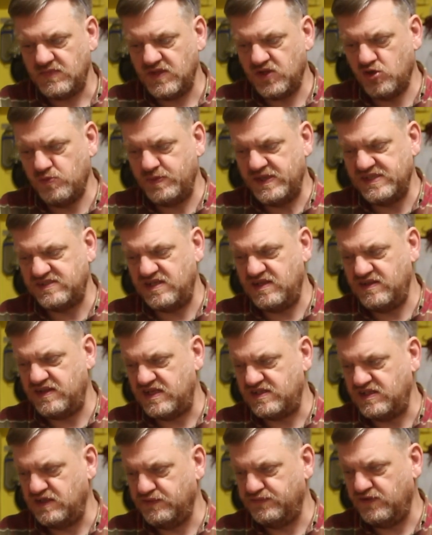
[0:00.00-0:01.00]
Could be a
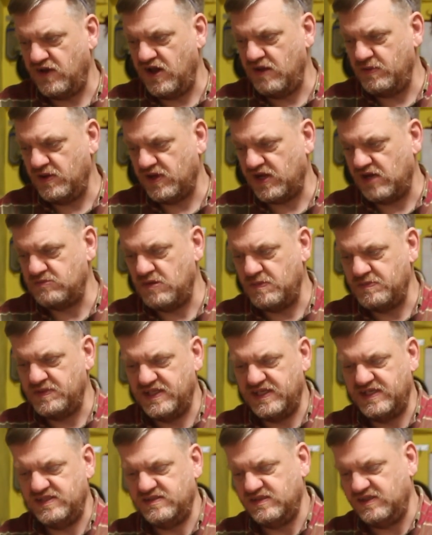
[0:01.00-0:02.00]
synthetic fibre. I can't remember
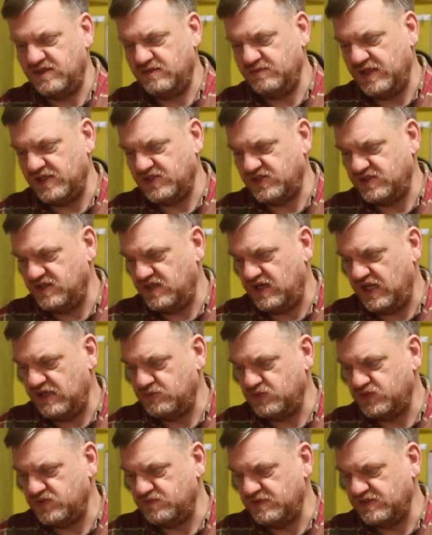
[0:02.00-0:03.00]
these. Actually, the
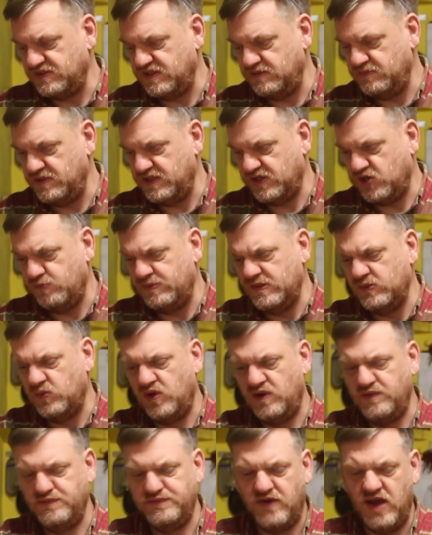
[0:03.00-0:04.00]
label's missing, but it could be
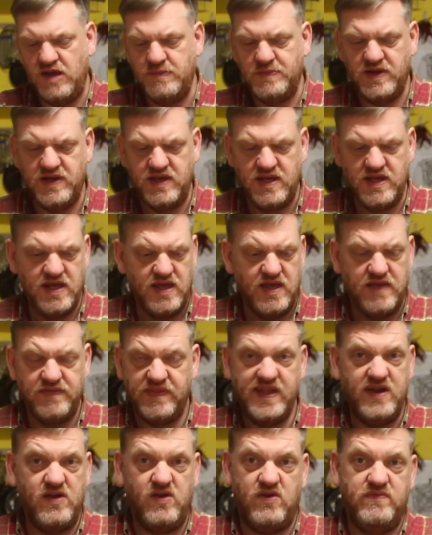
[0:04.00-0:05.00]
woolen fibre.
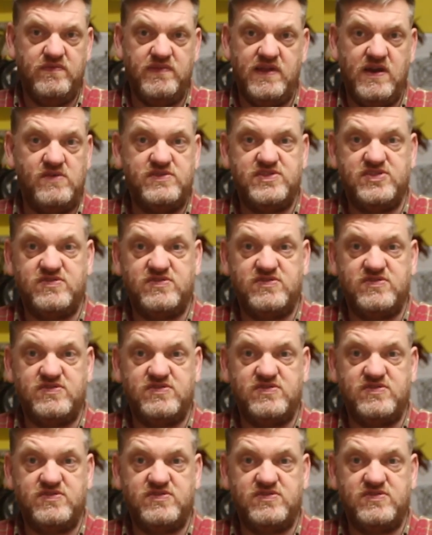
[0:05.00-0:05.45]
They're not